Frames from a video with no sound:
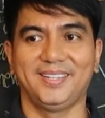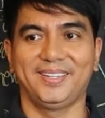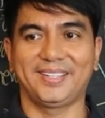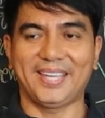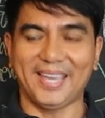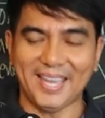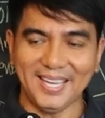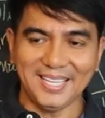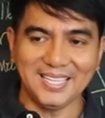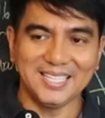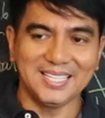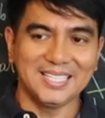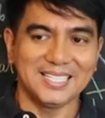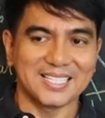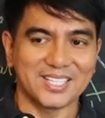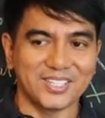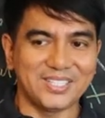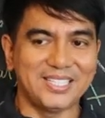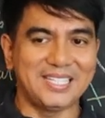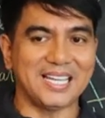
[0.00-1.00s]
Okay?
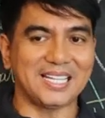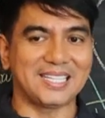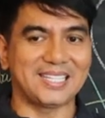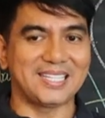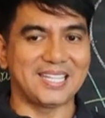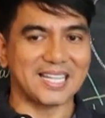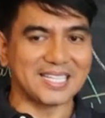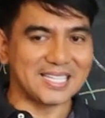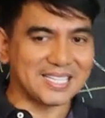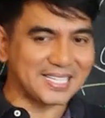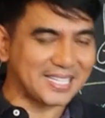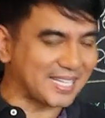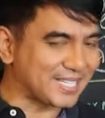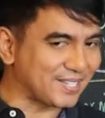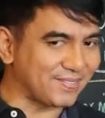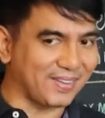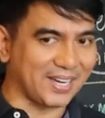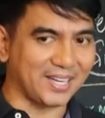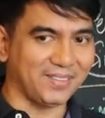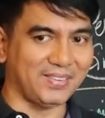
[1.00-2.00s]
So
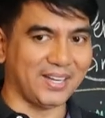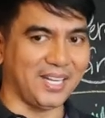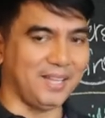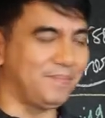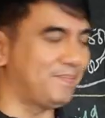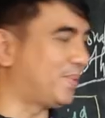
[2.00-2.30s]
that's very, very